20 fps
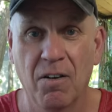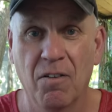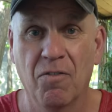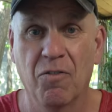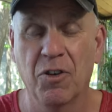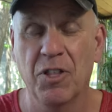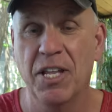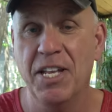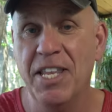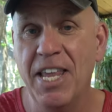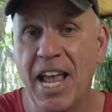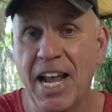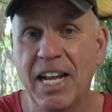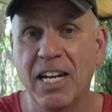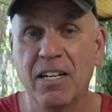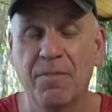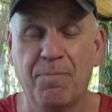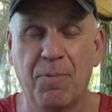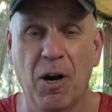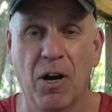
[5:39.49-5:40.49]
for the
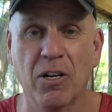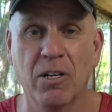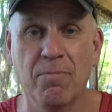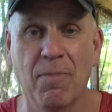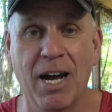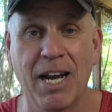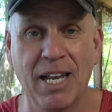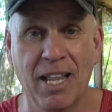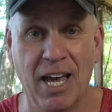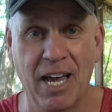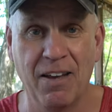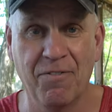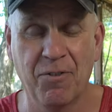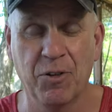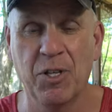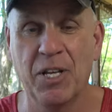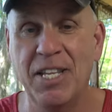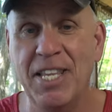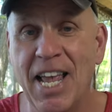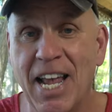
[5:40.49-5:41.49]
negative part of my life or
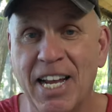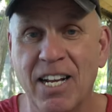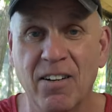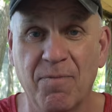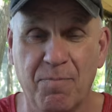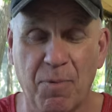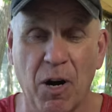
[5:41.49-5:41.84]
the negative